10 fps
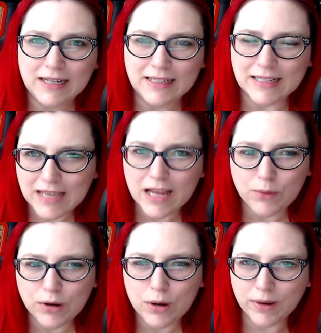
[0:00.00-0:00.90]
That's kind of
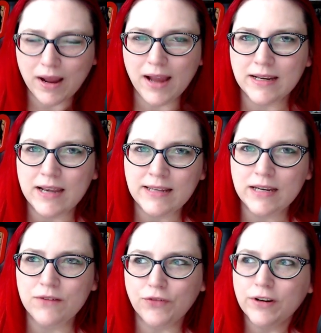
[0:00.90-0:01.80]
what Cobra Kai did. It
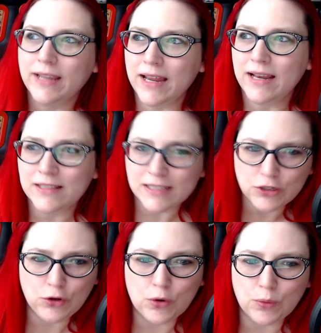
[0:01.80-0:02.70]
didn't forget. It's
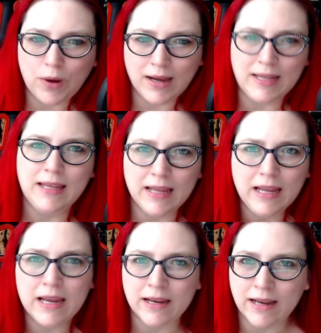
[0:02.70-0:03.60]
still Karate
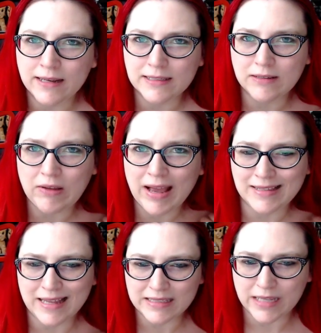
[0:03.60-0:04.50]
Kid, and it still
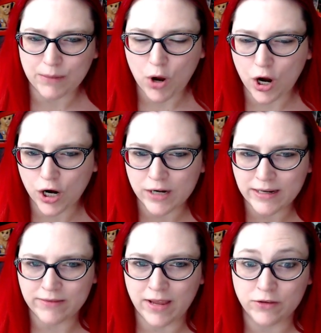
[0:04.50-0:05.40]
has that same heart
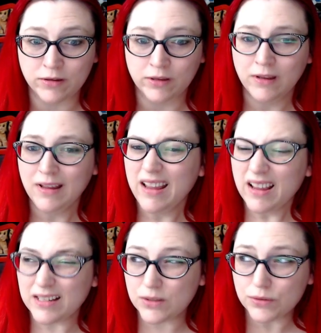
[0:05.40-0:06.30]
and the,
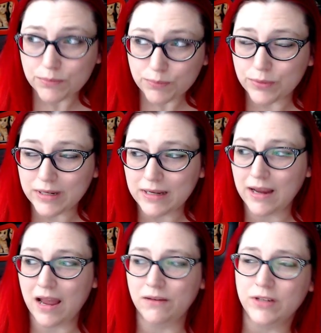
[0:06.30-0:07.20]
because those are pretty
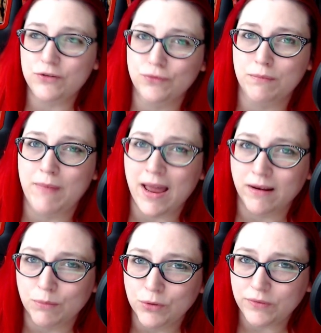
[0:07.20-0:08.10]
heavy
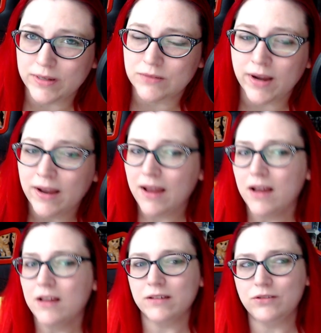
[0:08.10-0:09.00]
dramatic movies, right?
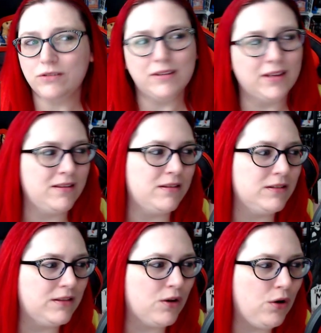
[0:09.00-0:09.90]

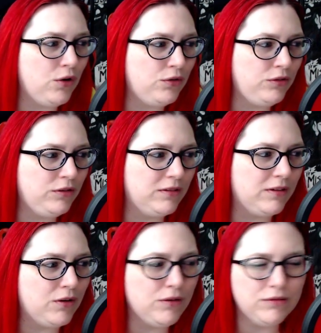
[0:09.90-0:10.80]
The
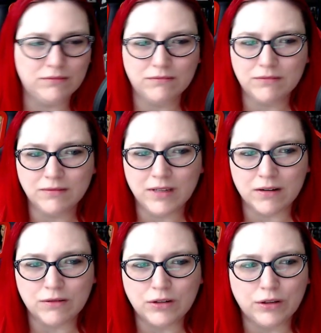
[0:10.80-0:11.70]
whole you
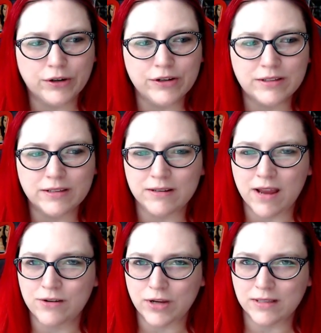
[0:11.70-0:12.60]
know, Clerks
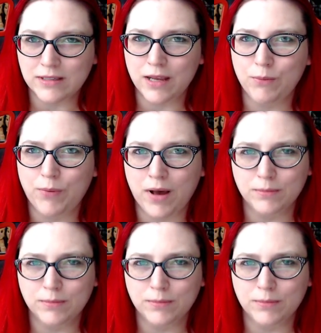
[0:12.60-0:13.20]
and Jay and Silent Bob